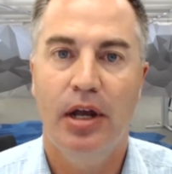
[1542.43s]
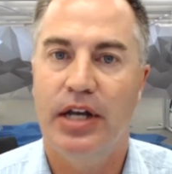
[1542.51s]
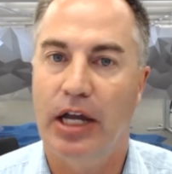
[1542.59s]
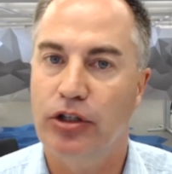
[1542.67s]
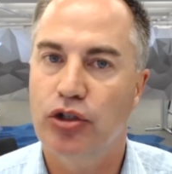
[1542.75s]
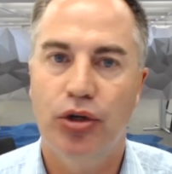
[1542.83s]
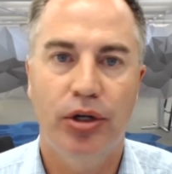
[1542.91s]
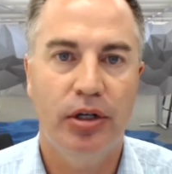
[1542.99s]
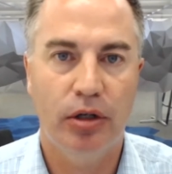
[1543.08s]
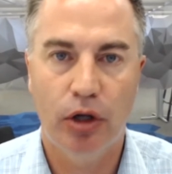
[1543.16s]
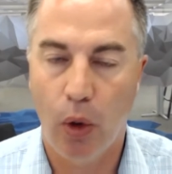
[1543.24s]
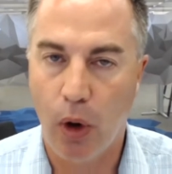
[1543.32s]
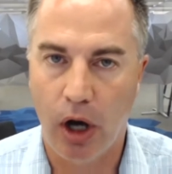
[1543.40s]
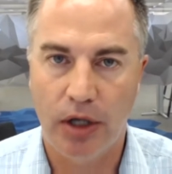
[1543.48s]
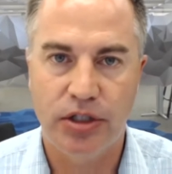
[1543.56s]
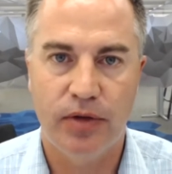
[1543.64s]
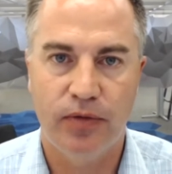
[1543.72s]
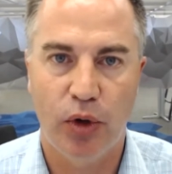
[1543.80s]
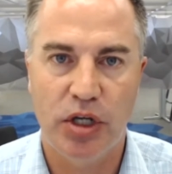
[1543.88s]
Now, you couldn't go on
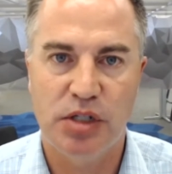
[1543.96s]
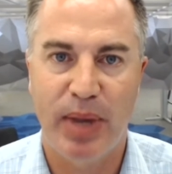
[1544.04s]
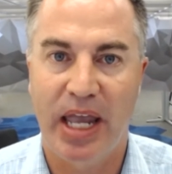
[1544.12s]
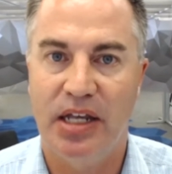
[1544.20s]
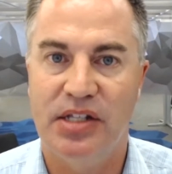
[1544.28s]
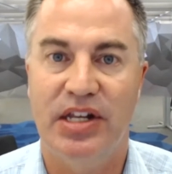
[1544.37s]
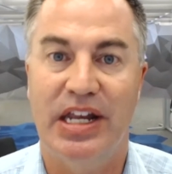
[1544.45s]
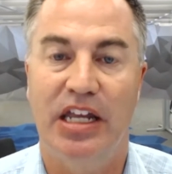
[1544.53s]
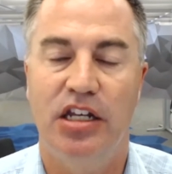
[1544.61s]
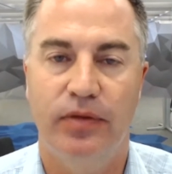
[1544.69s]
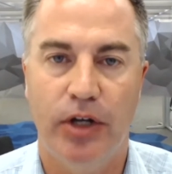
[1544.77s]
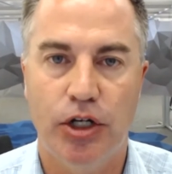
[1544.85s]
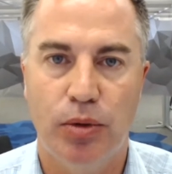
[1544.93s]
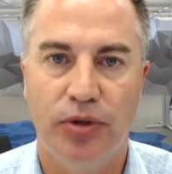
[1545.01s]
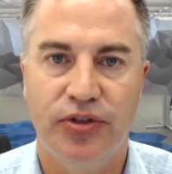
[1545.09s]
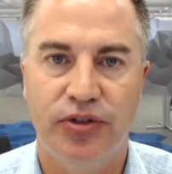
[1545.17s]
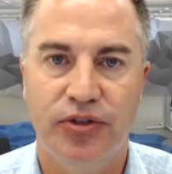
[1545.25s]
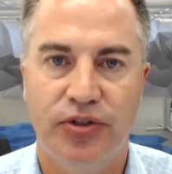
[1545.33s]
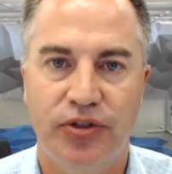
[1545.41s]
to VoiceBank as an individual
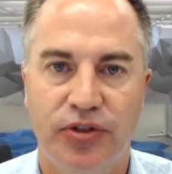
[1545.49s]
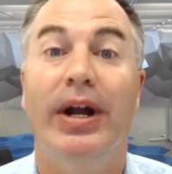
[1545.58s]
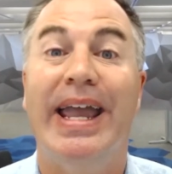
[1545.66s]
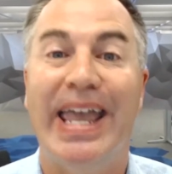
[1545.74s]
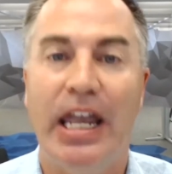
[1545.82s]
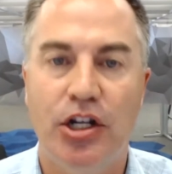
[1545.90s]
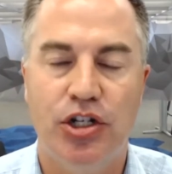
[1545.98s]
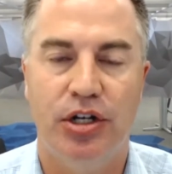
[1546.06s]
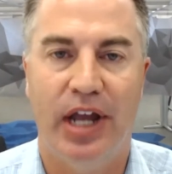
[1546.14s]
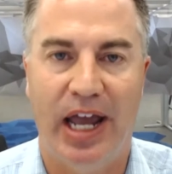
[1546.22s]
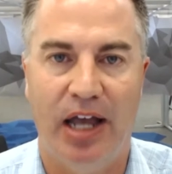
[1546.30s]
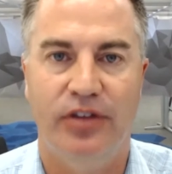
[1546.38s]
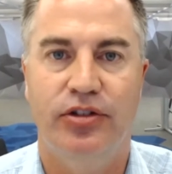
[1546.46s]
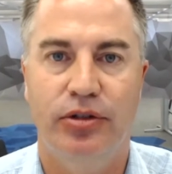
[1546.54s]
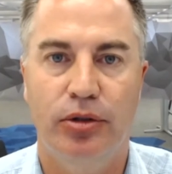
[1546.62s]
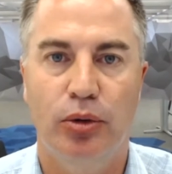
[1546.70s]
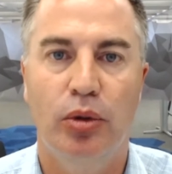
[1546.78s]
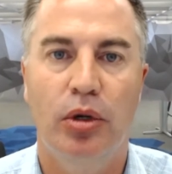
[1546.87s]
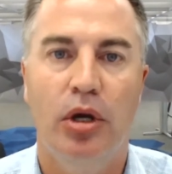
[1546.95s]
talent. Your agent had
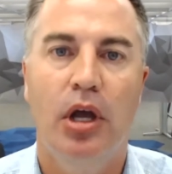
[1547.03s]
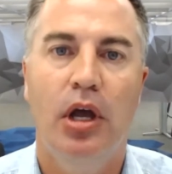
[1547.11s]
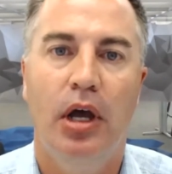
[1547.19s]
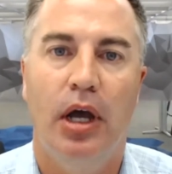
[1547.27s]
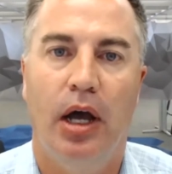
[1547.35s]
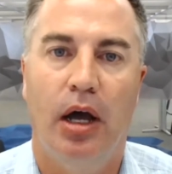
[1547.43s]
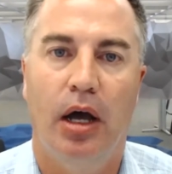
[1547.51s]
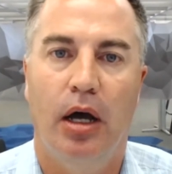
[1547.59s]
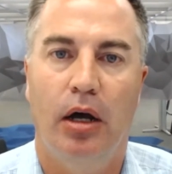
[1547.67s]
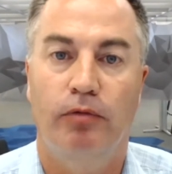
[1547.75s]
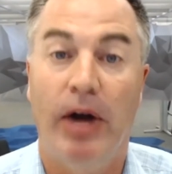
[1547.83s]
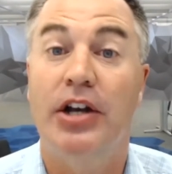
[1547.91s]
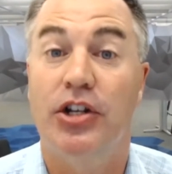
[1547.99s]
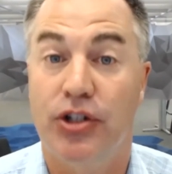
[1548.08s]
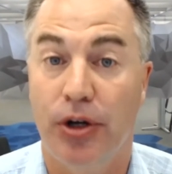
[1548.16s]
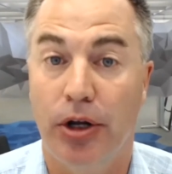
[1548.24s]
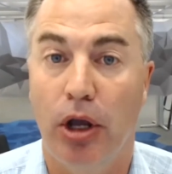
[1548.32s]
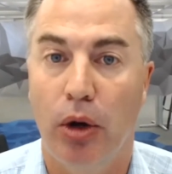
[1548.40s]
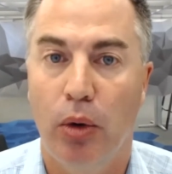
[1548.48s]
to uh,
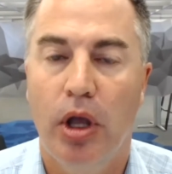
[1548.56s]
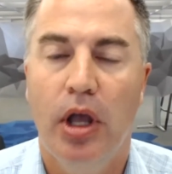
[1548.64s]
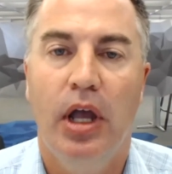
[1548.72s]
register you.